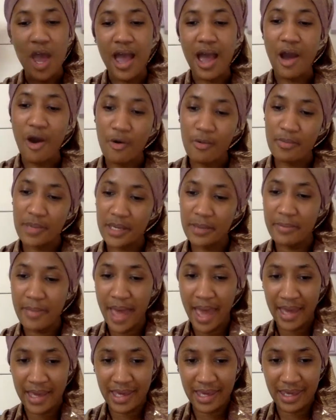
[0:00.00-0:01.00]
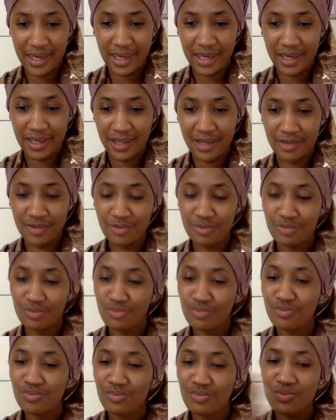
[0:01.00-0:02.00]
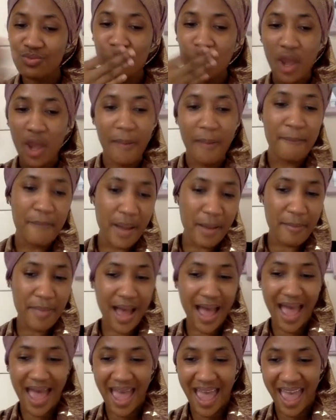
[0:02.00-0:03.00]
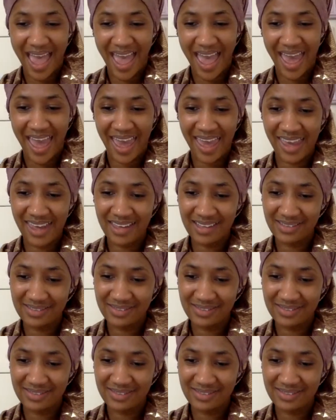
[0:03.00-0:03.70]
I'll be back again. Bye-bye.